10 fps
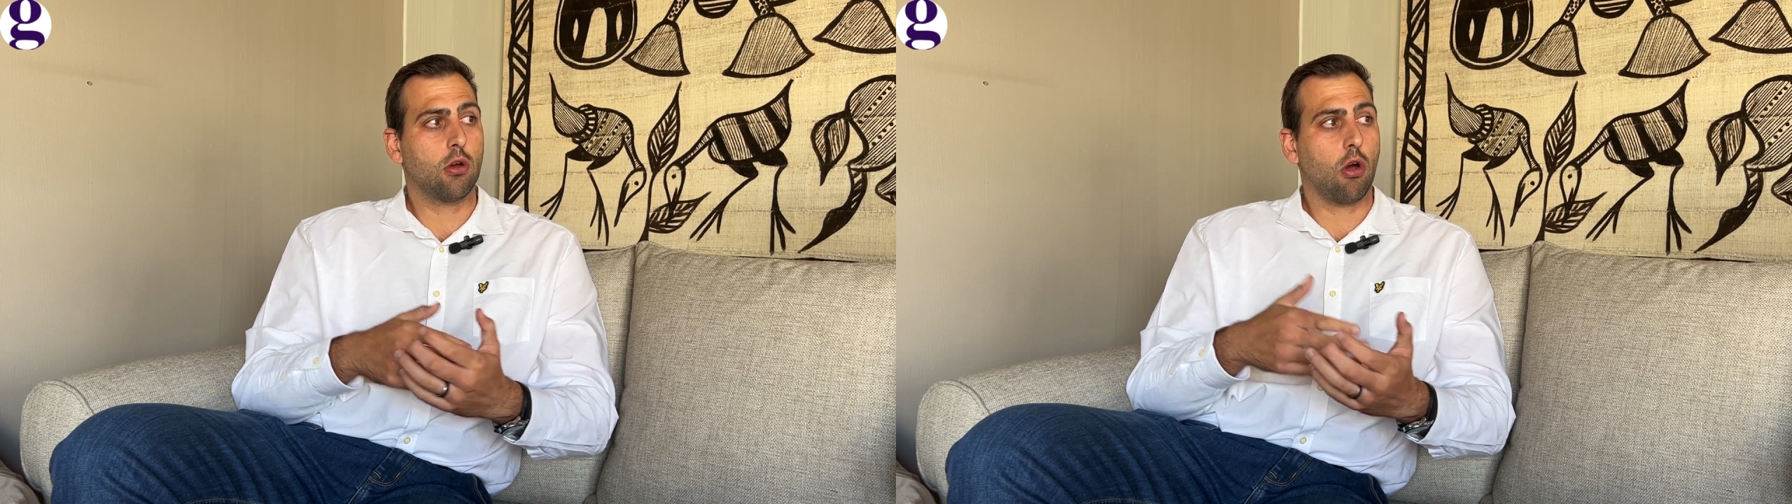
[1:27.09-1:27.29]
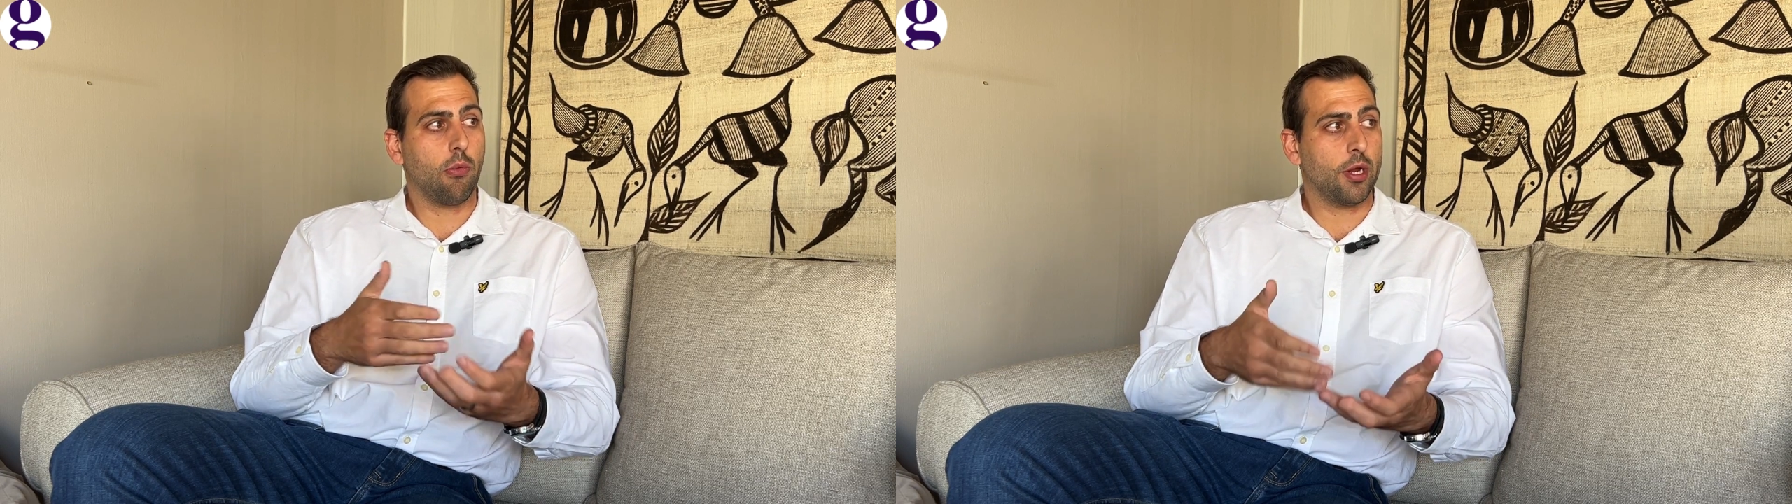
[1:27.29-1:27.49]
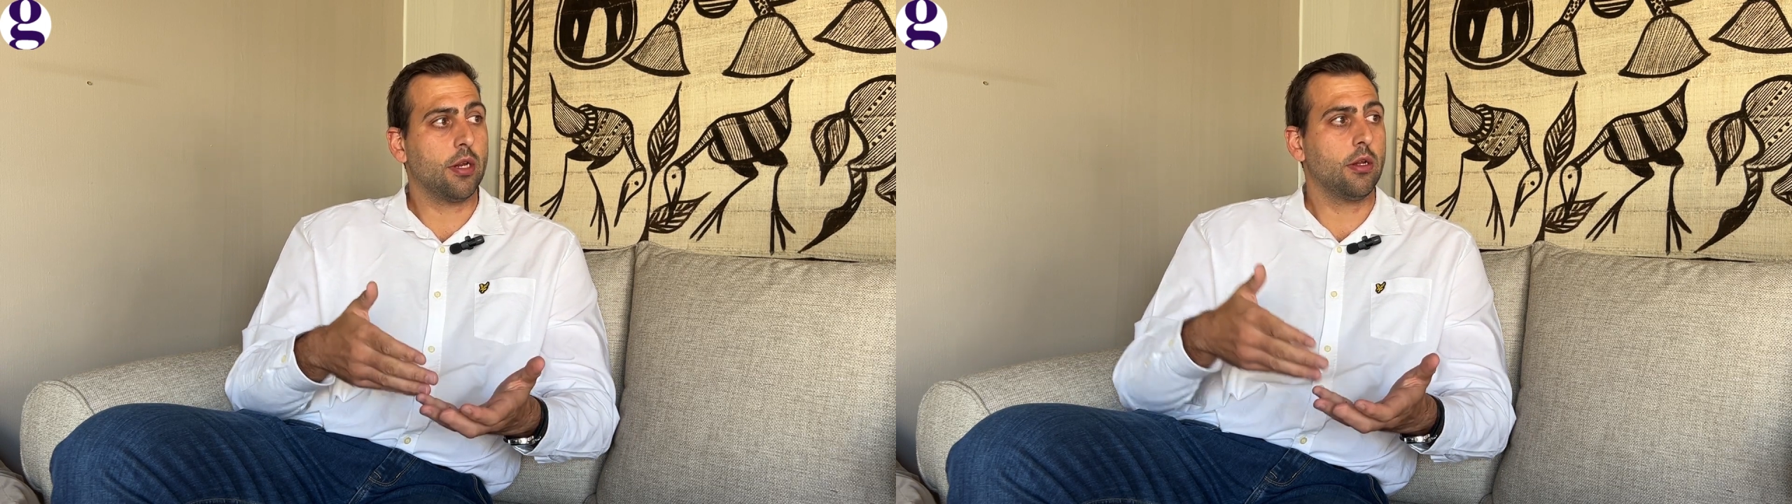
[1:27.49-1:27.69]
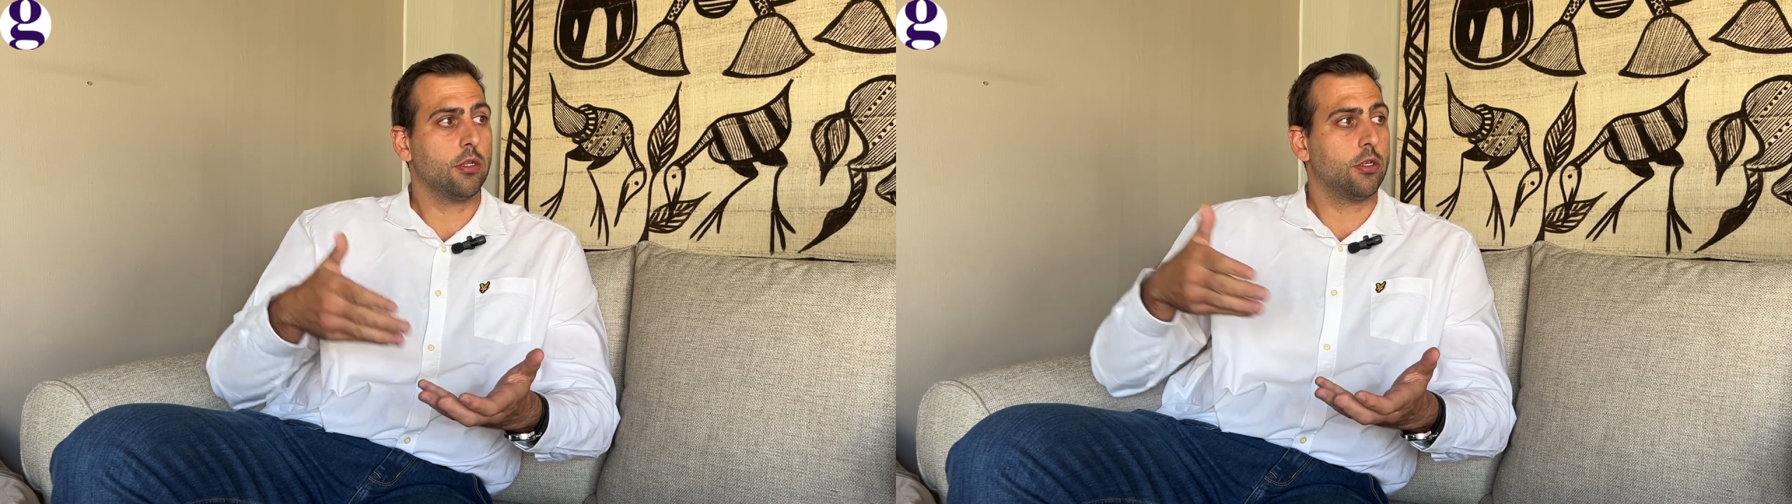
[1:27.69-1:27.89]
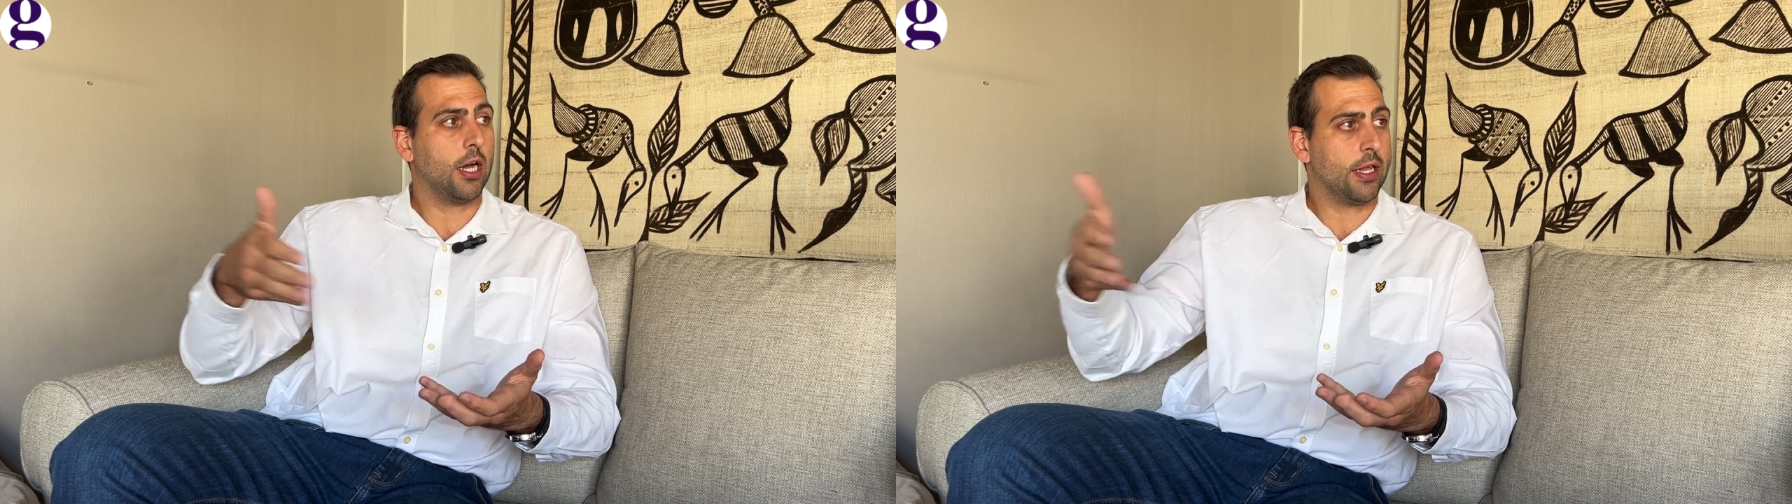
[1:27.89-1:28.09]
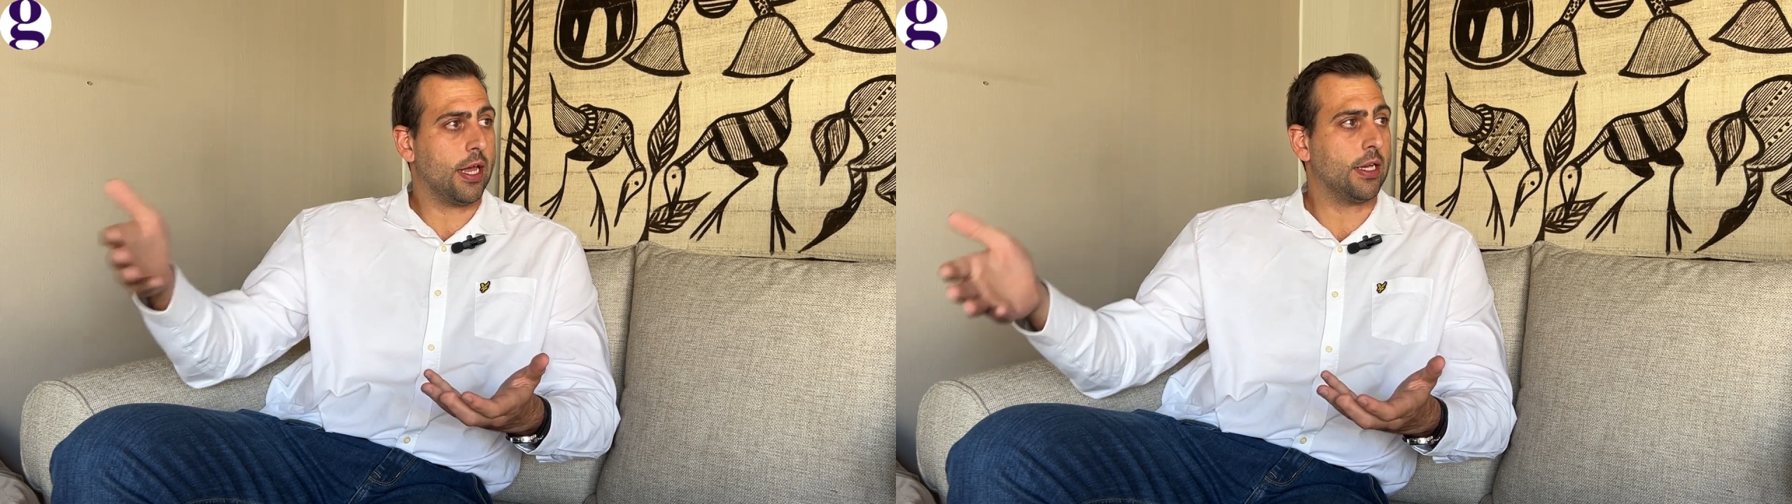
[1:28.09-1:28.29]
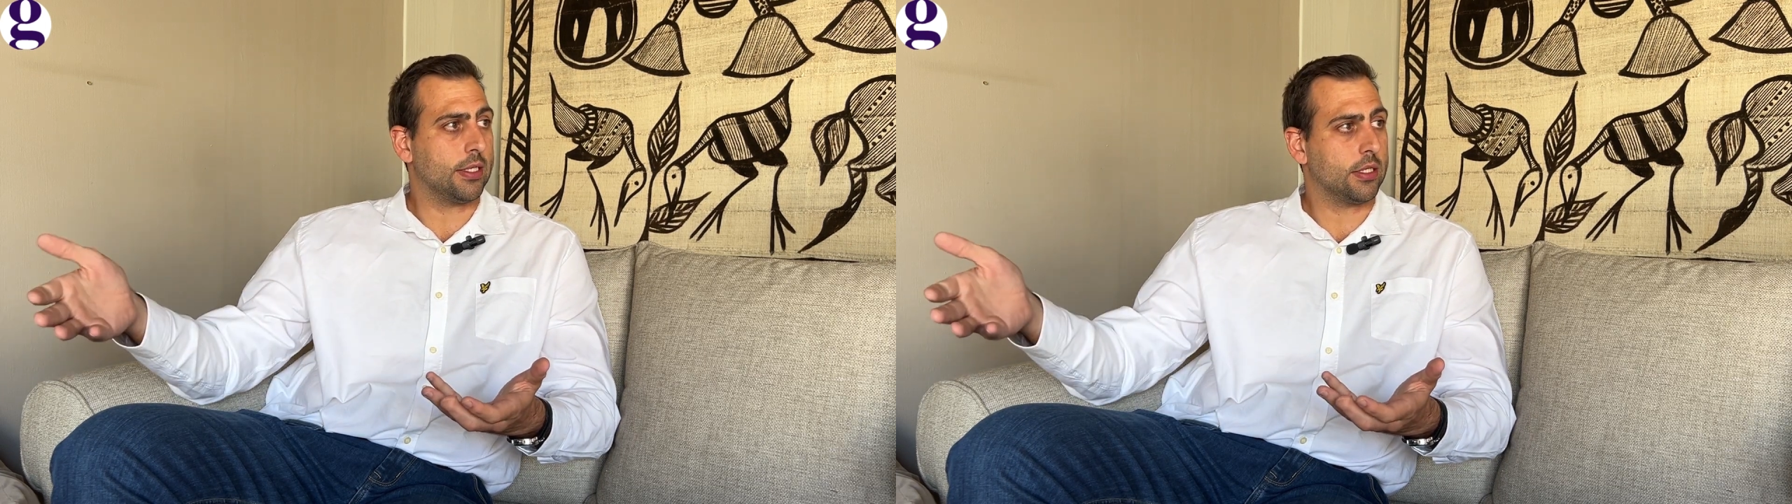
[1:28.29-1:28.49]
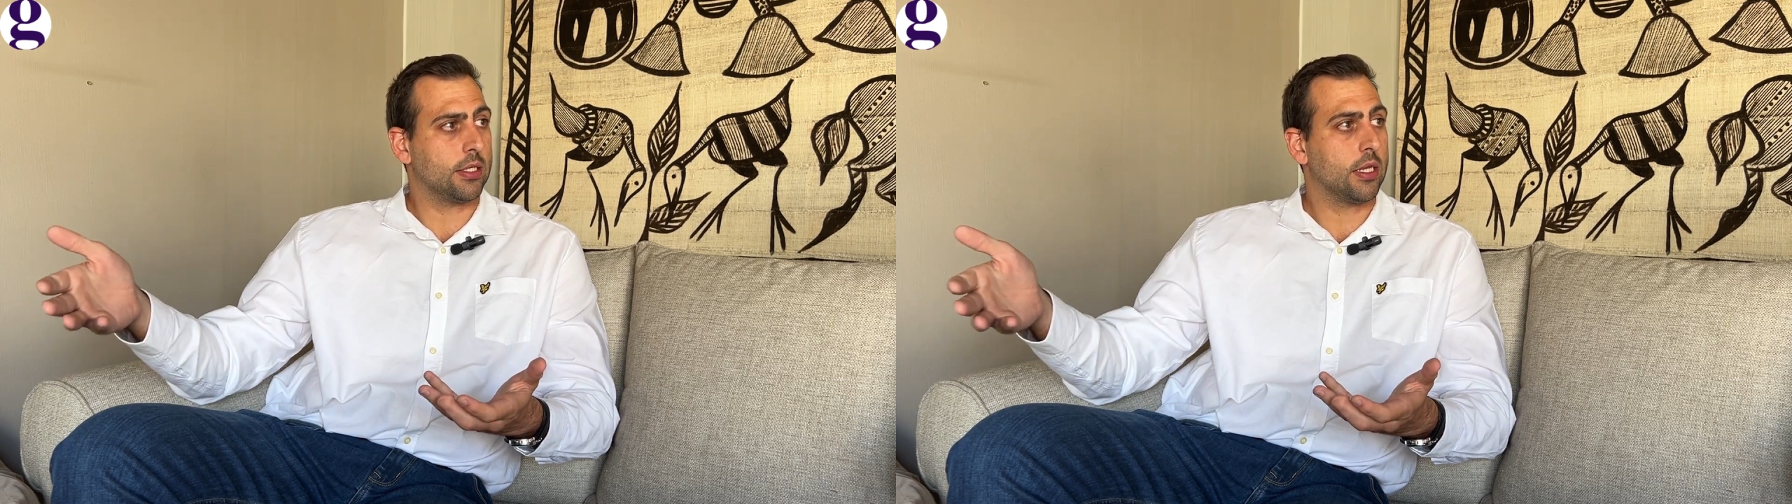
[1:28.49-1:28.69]
common to other
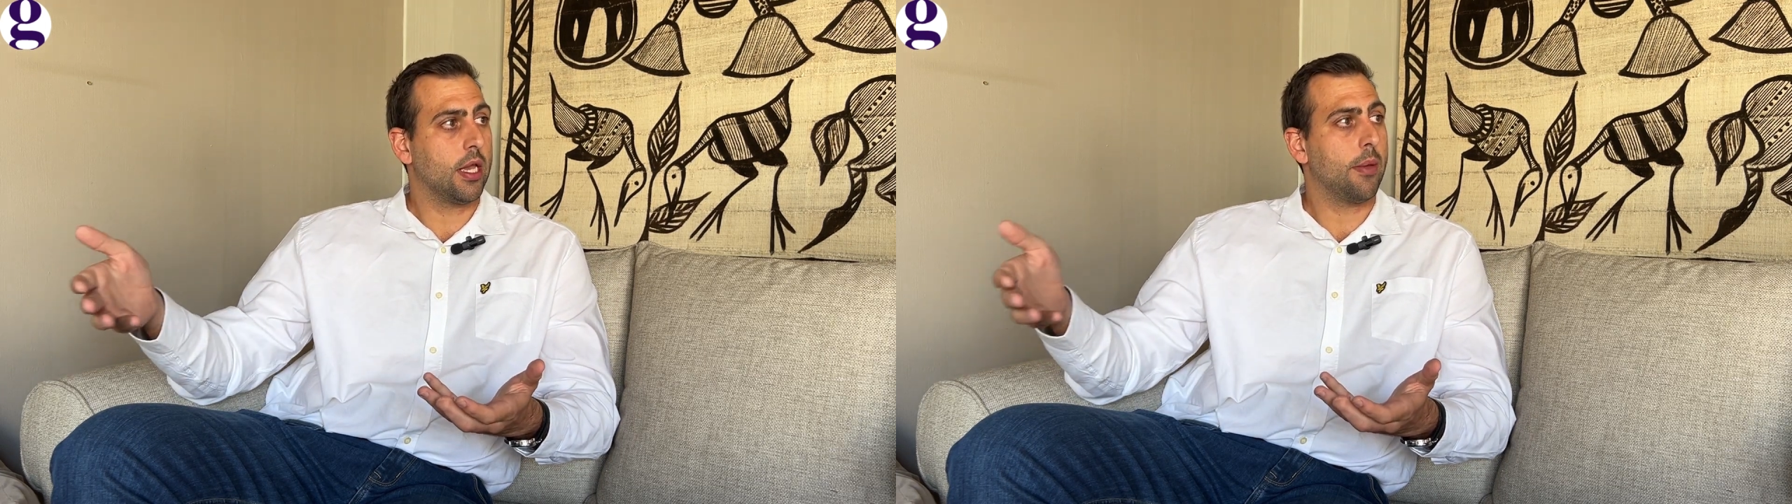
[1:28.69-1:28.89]
assets,